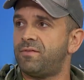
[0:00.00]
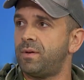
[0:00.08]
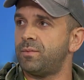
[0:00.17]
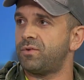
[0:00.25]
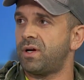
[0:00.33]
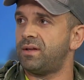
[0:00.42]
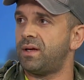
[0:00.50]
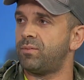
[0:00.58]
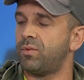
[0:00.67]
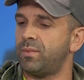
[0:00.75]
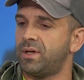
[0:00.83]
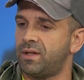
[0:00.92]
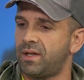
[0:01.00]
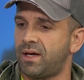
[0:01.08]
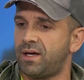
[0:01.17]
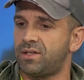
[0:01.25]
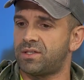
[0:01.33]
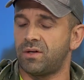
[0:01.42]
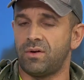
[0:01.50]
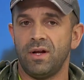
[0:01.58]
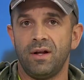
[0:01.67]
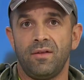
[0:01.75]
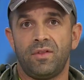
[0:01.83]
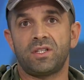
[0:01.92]
to film dryland bromeliad. So
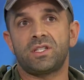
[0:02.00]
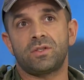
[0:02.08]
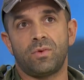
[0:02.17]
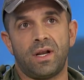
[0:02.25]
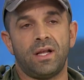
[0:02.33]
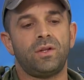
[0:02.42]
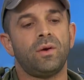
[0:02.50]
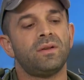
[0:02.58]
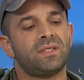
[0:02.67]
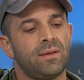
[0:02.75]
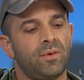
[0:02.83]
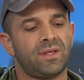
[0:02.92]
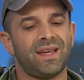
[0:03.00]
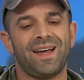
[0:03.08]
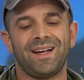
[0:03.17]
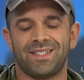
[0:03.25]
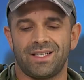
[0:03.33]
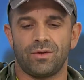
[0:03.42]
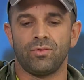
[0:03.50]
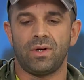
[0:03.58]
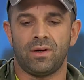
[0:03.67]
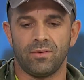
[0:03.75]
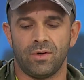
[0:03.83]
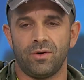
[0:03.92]
huh. this is what I do. I was able to exit the
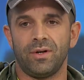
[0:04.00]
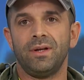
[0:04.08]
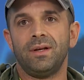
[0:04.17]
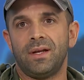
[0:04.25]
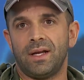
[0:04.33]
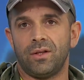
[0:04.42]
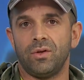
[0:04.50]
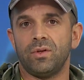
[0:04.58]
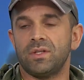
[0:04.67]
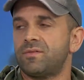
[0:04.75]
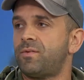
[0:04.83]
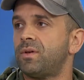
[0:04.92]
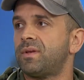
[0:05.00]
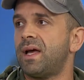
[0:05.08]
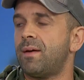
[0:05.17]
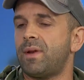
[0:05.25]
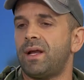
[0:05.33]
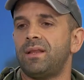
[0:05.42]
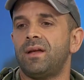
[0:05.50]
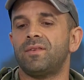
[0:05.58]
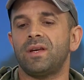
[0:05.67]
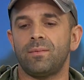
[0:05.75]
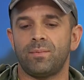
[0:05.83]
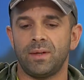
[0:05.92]
railroad and do this full time. And I
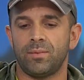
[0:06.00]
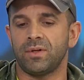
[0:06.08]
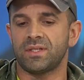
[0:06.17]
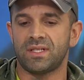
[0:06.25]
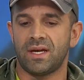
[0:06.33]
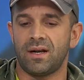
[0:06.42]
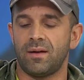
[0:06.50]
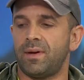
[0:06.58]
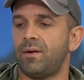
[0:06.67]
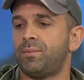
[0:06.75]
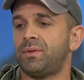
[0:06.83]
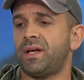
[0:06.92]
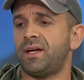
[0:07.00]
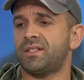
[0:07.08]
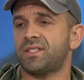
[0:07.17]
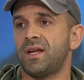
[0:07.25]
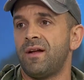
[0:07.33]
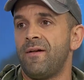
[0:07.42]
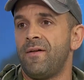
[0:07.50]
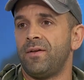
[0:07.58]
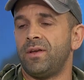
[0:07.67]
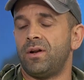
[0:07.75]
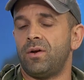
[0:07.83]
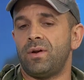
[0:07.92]
love getting people excited about plants
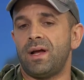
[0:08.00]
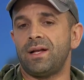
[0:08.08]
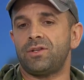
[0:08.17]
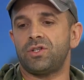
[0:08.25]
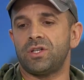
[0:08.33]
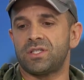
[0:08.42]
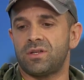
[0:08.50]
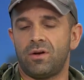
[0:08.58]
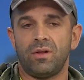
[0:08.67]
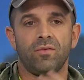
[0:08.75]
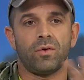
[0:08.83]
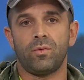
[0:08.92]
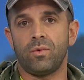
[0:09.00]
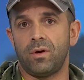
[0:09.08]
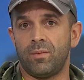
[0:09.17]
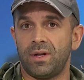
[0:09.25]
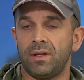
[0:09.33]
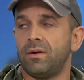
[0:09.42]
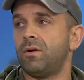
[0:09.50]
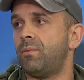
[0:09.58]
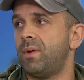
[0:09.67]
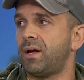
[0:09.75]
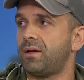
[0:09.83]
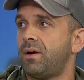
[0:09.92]
you know, not just all over the world, but in their
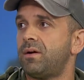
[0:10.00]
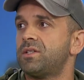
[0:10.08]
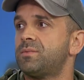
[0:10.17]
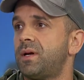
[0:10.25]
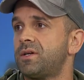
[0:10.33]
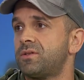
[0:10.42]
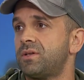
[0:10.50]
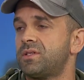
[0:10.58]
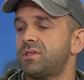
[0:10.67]
own backyard, especially.